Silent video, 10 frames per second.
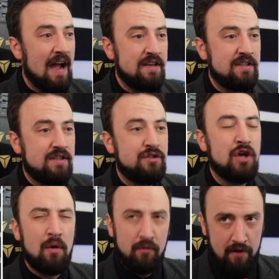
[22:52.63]
I
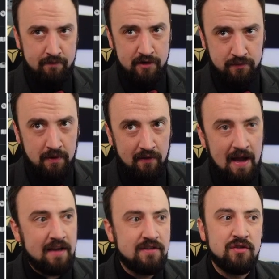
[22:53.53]
don't love this one a
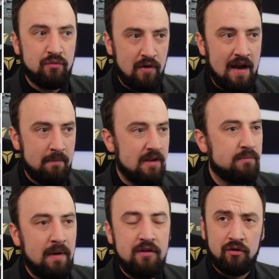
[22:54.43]
lot because it's
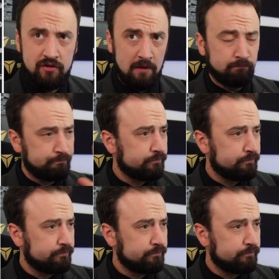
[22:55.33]
randomness, but you'll see.